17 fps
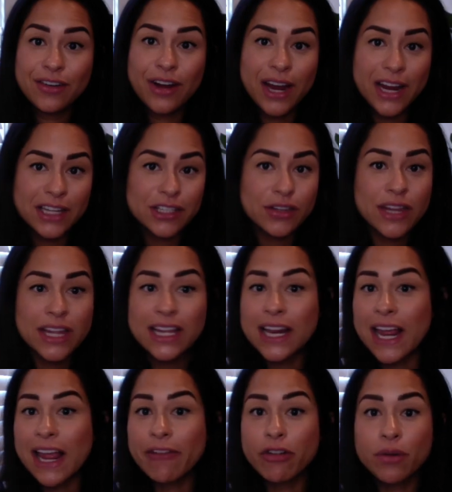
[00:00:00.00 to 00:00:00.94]
Okay, so
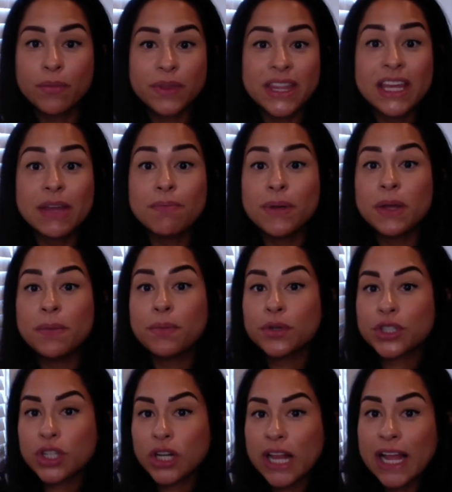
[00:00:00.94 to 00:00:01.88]
then ever then people
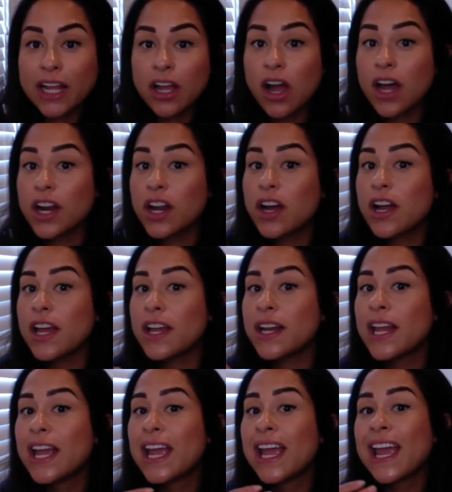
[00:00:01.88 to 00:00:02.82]
started that caught
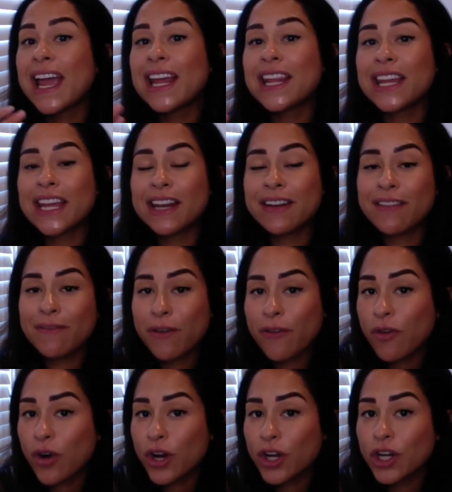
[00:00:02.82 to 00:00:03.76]
on, and then
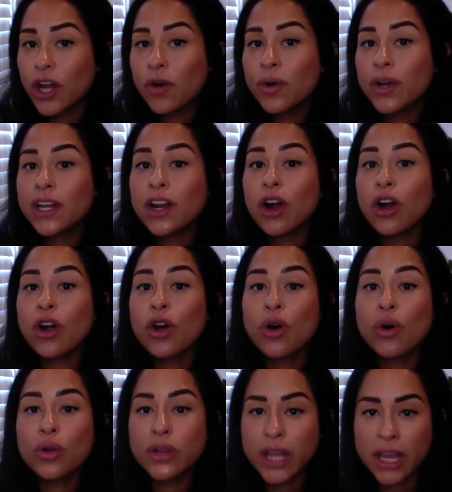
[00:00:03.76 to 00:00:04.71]
before you know it, our
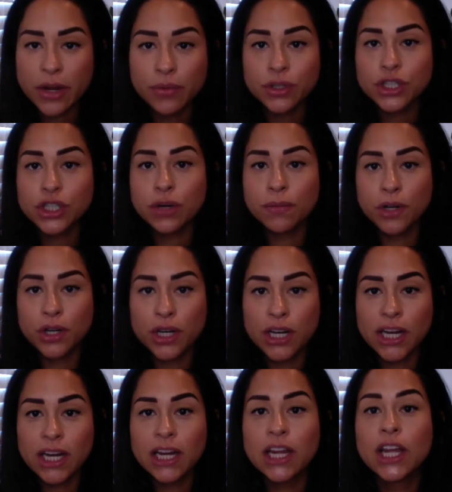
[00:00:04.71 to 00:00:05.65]
whole language
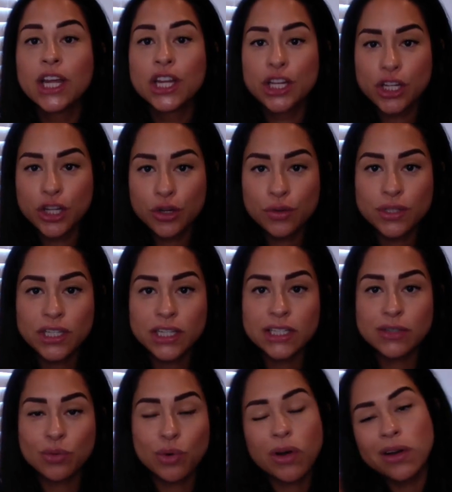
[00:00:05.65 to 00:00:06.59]
community
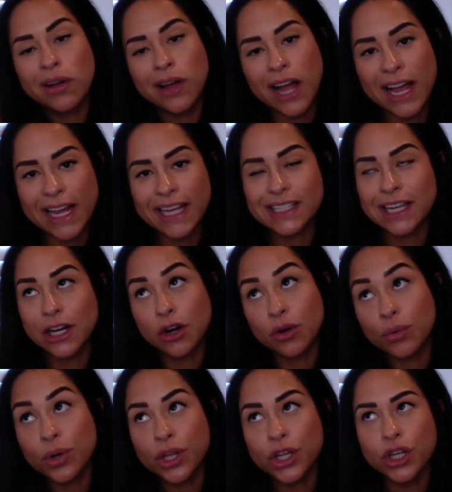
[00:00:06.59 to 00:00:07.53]
uses, well, I guess I
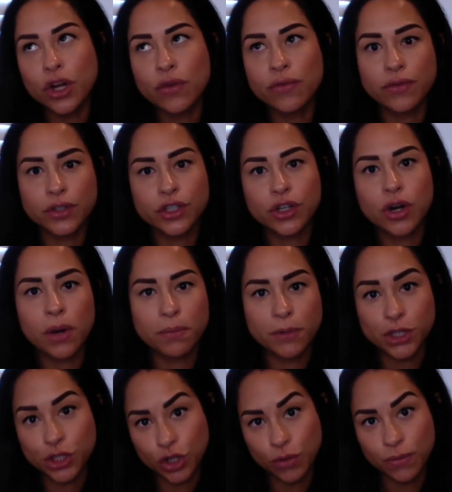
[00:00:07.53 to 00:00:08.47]
don't really know for sure. I'm
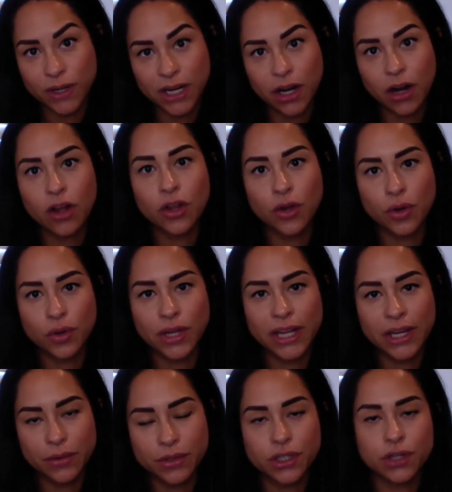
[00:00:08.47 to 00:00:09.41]
assuming a whole
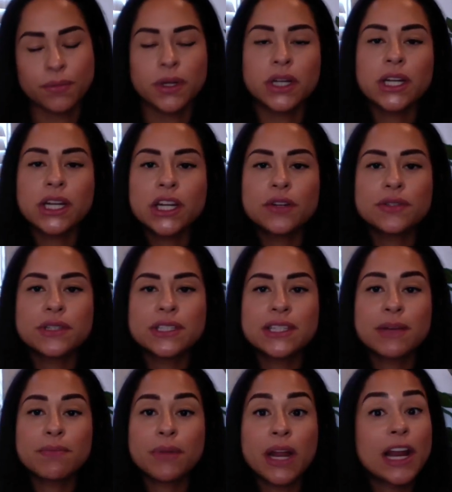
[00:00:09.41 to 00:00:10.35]
language community uses
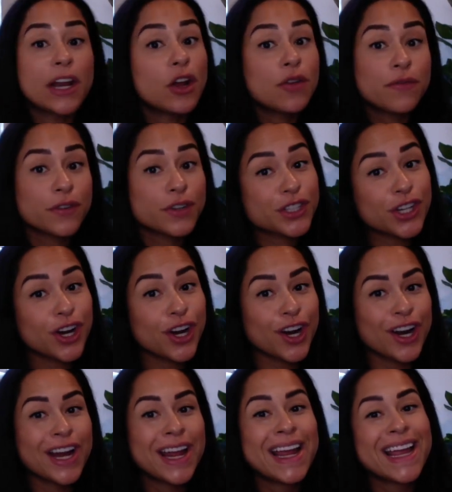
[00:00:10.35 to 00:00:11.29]
it, but I know for
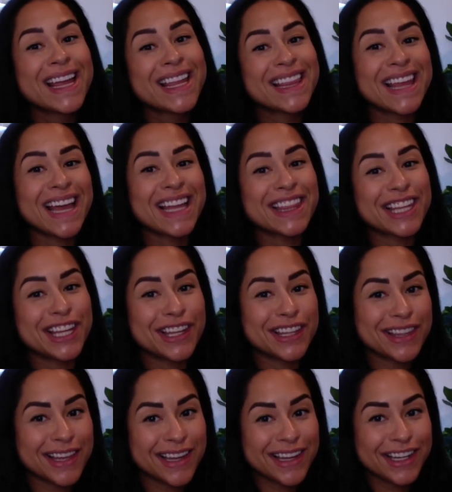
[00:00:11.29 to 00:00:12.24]
sure that the,
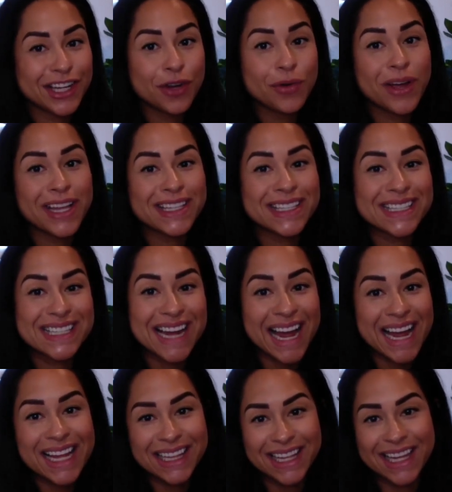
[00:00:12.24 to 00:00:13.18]
the US
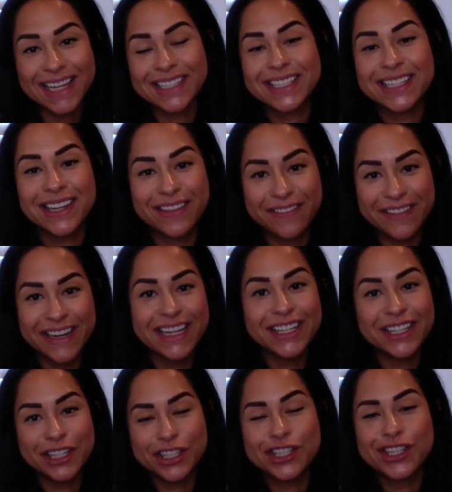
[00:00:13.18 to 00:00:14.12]
dialect of
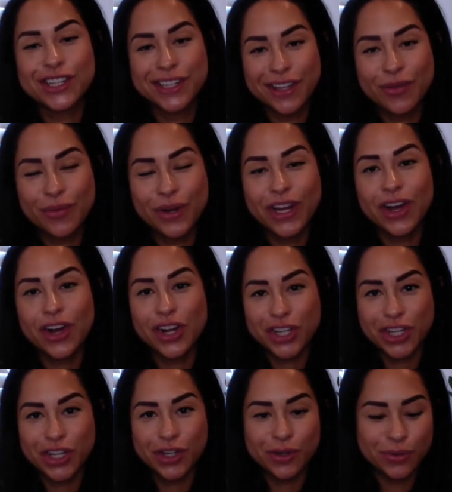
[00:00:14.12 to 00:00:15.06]
English, we all
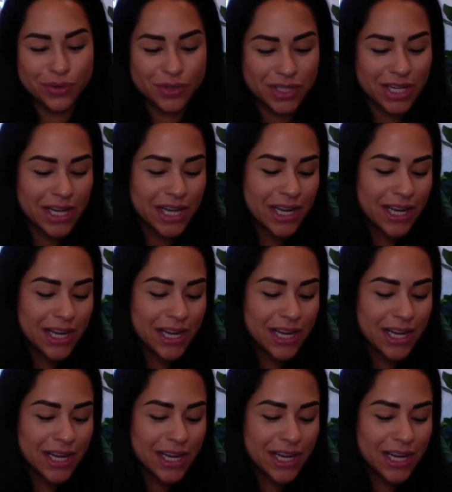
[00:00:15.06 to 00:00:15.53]
use